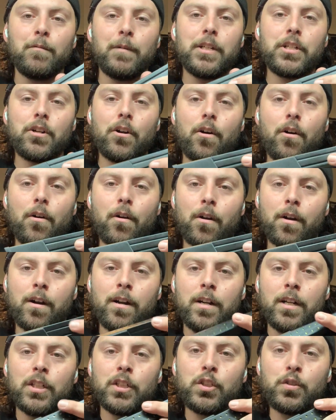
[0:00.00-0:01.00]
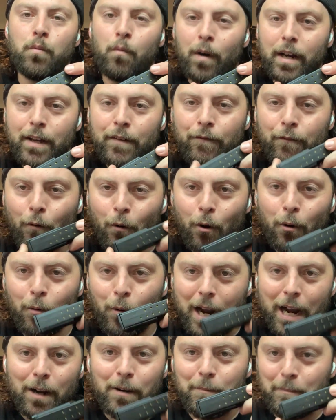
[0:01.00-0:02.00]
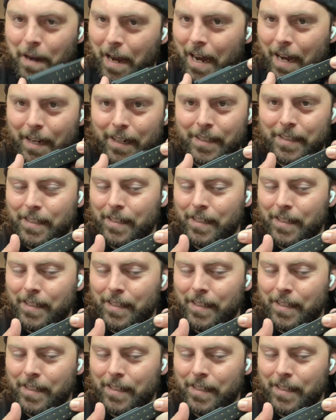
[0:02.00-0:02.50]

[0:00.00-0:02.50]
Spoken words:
which are 24 round mags.